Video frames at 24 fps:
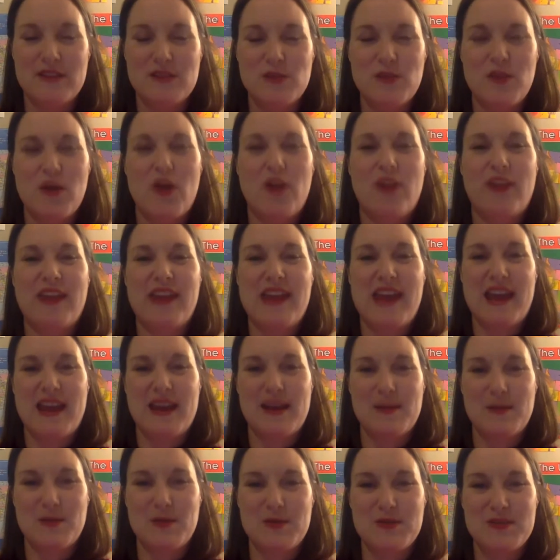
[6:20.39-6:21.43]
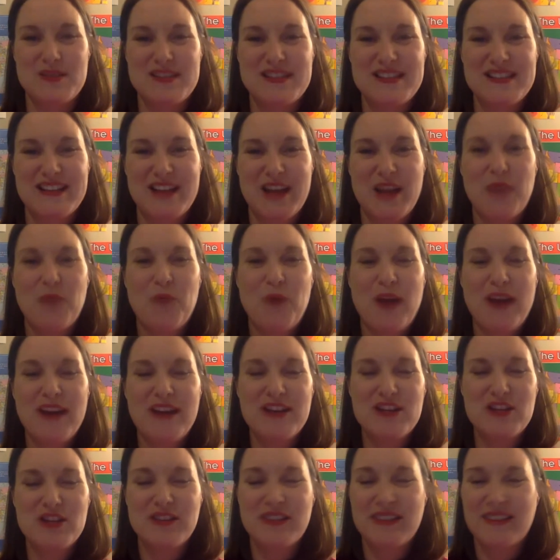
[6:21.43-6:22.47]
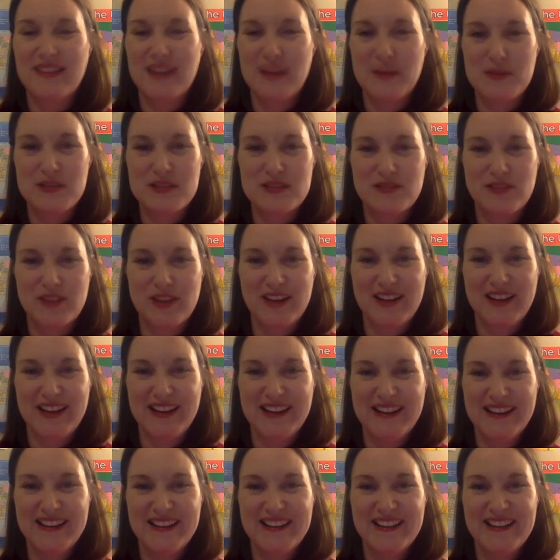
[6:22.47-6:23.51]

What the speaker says: with all the animals. And why did you think that was funny?